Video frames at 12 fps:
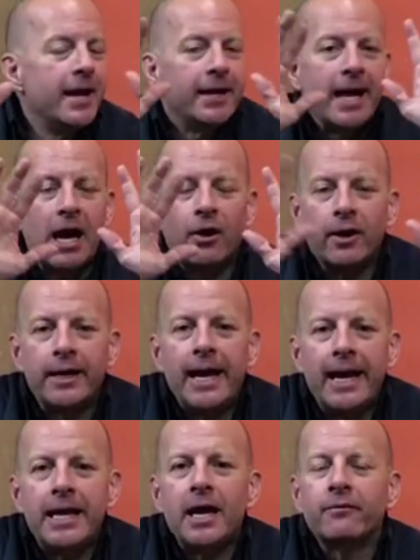Now, in
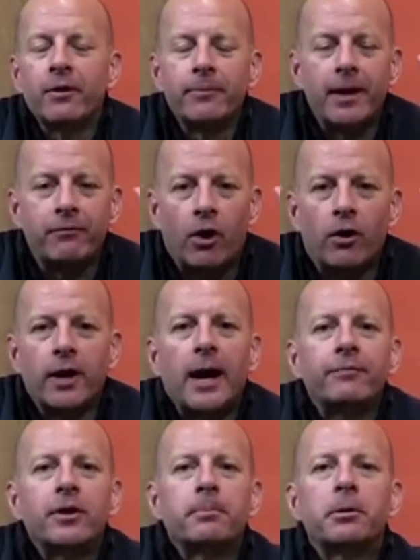any of them, they've all
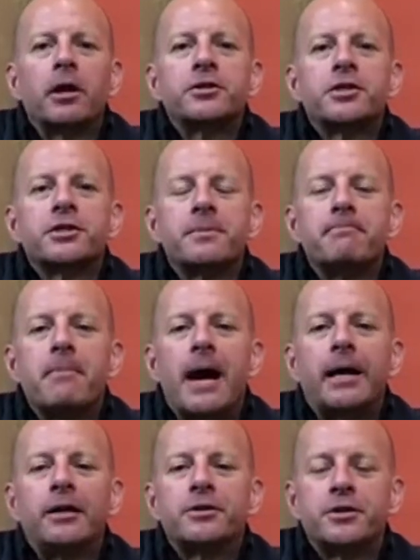got their pluses and
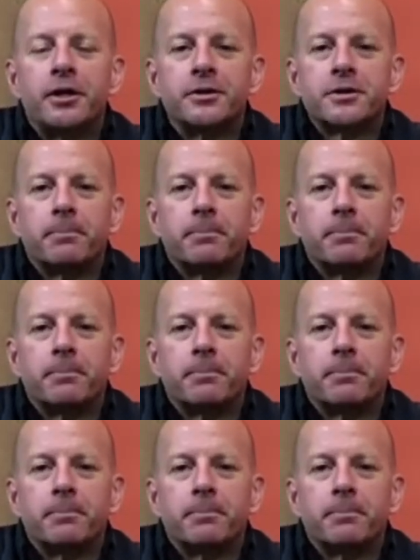minuses.